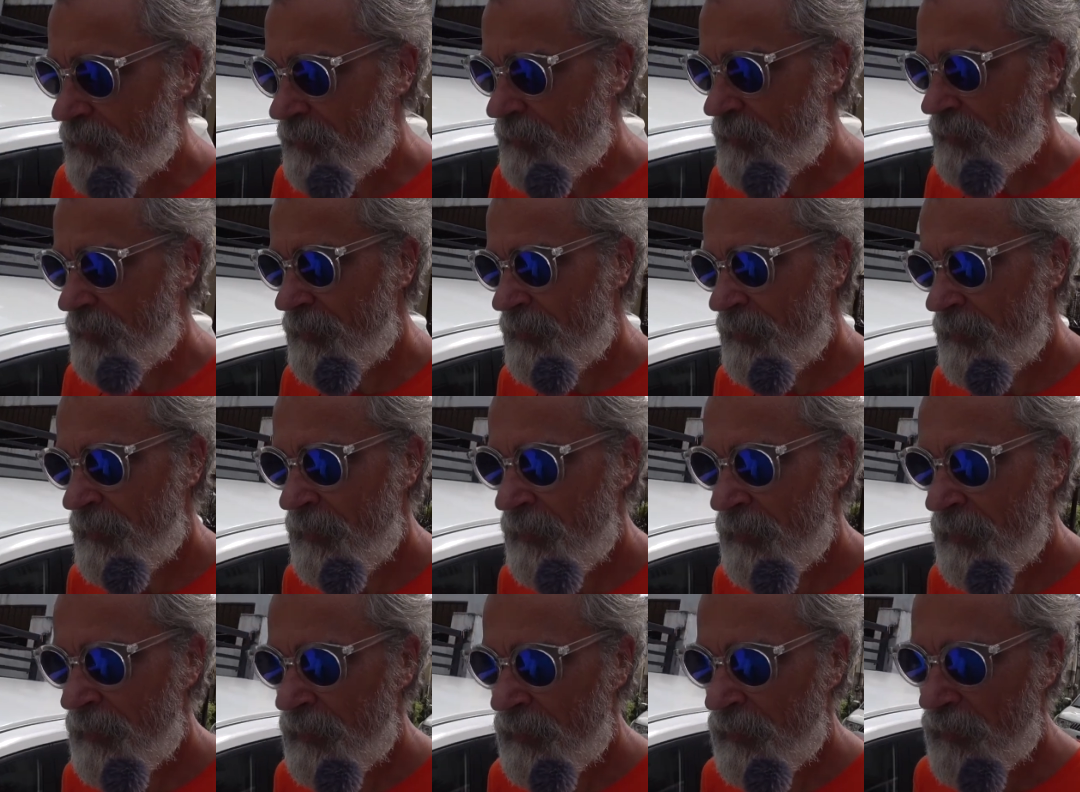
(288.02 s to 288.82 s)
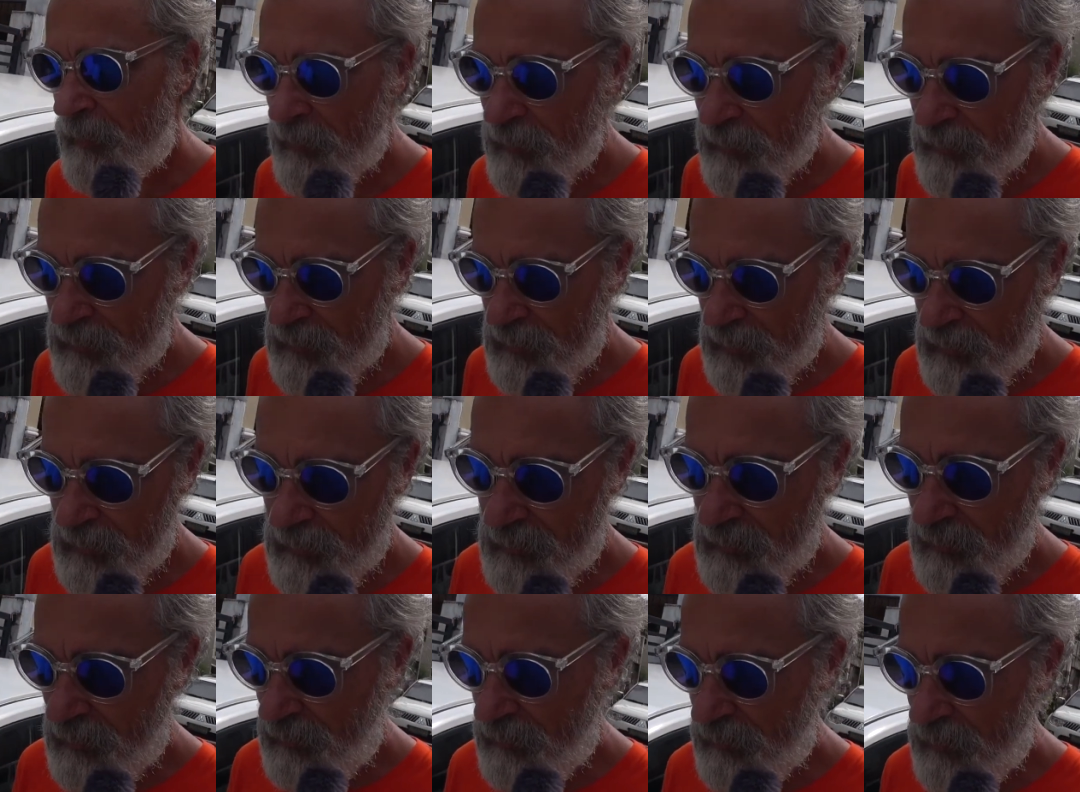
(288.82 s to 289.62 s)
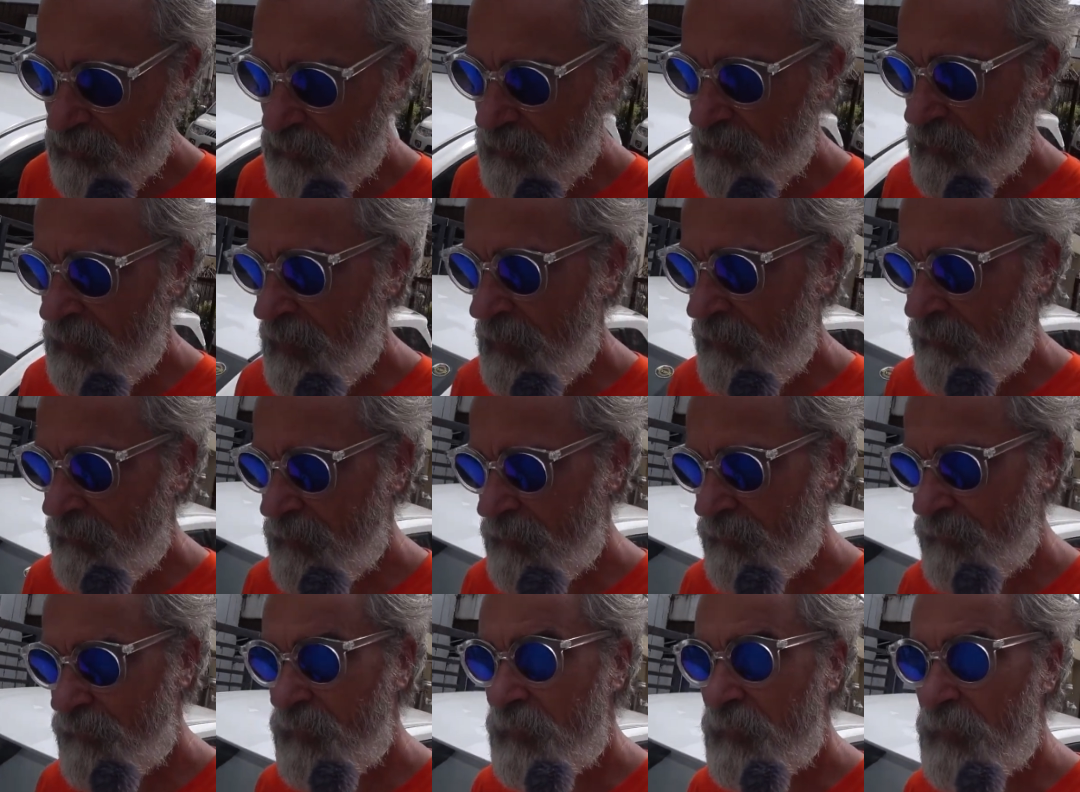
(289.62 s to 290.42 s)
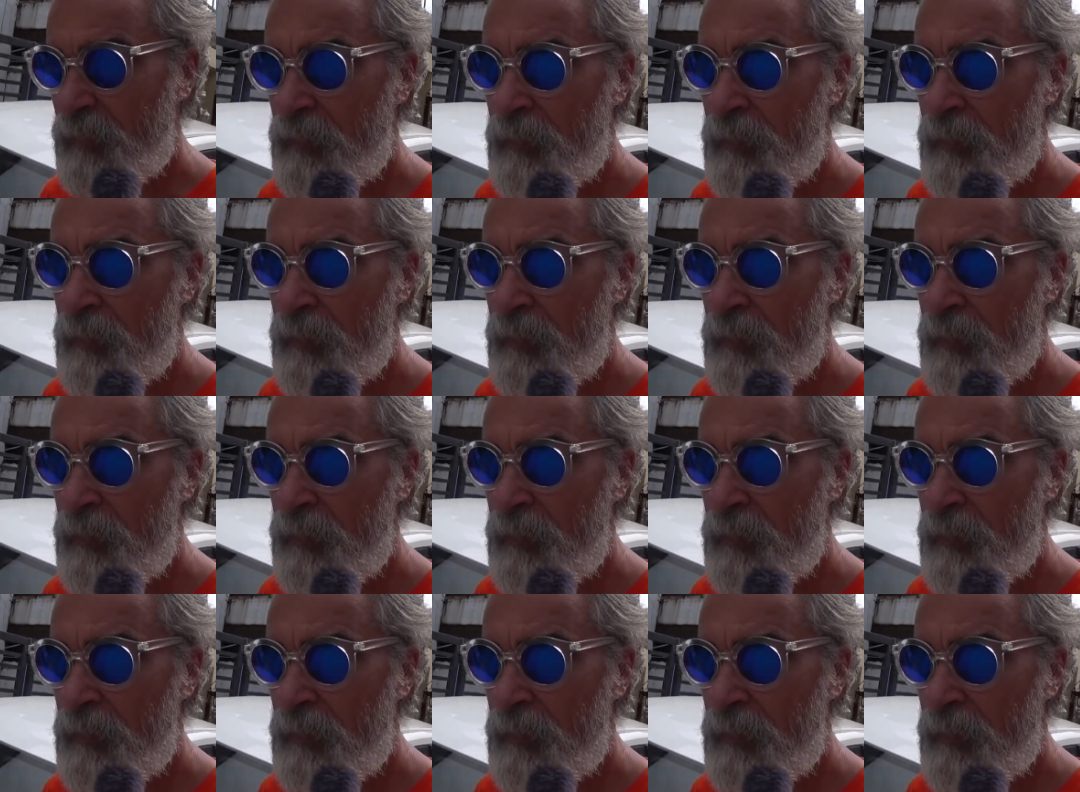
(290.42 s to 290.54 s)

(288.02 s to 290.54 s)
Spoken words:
And the girl says, "Oh, you can have it for